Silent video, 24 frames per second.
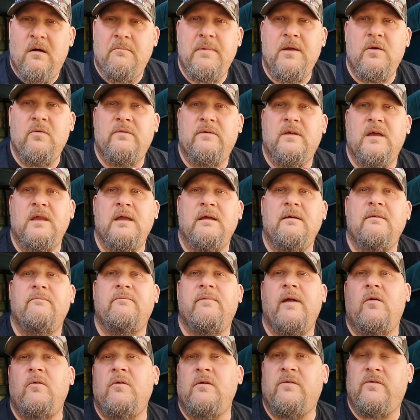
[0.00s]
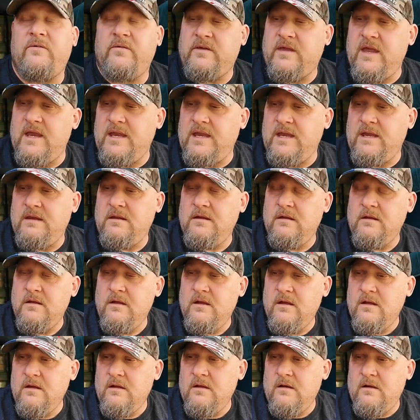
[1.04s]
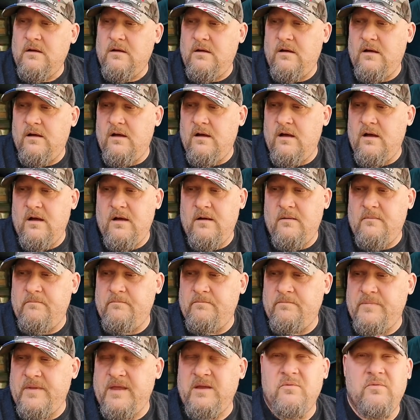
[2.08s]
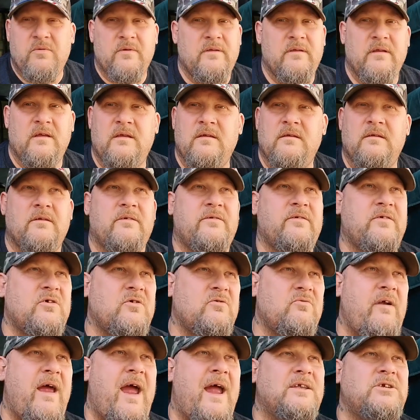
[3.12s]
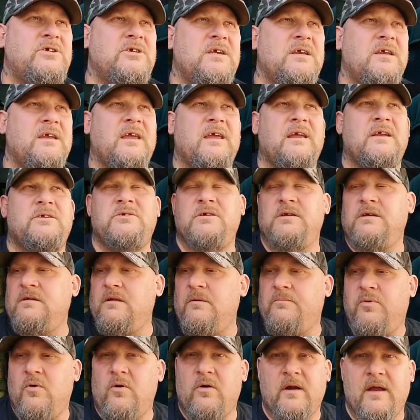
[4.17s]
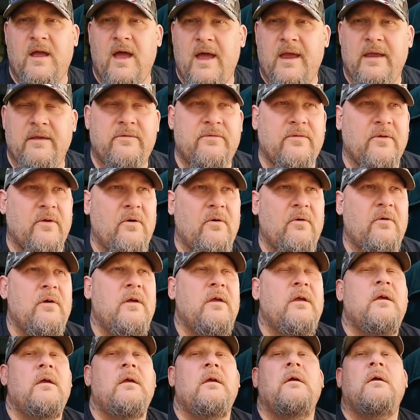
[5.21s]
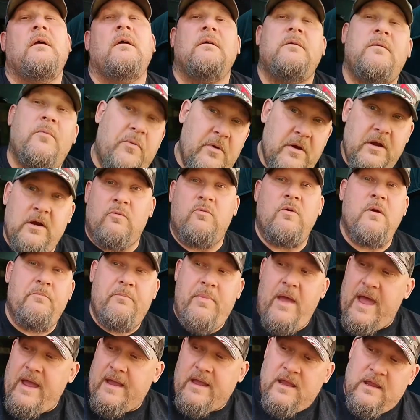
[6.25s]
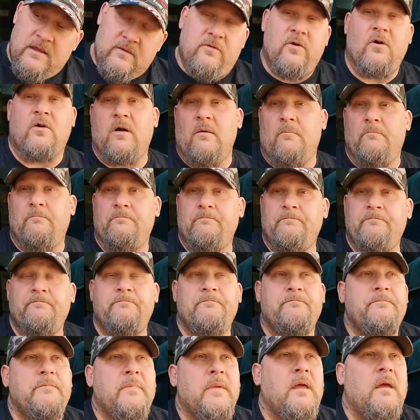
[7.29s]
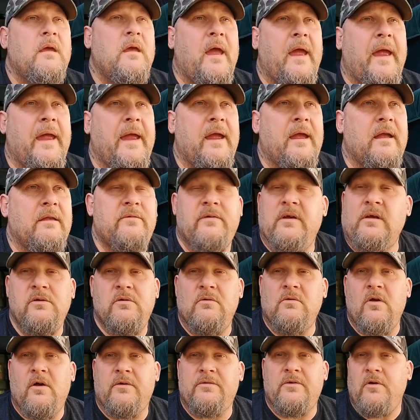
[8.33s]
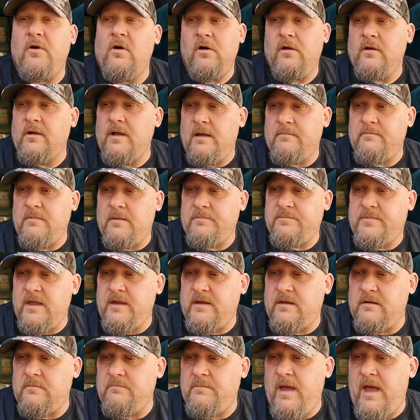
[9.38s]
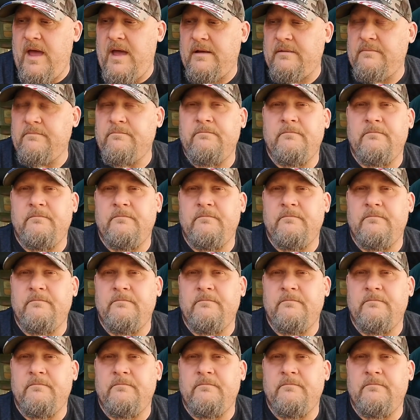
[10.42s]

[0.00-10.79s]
He was getting very skinny. He was scratching, itching, the poor guy. So the breeder went back and took him and said, "You lost a dog. I'm taking him back."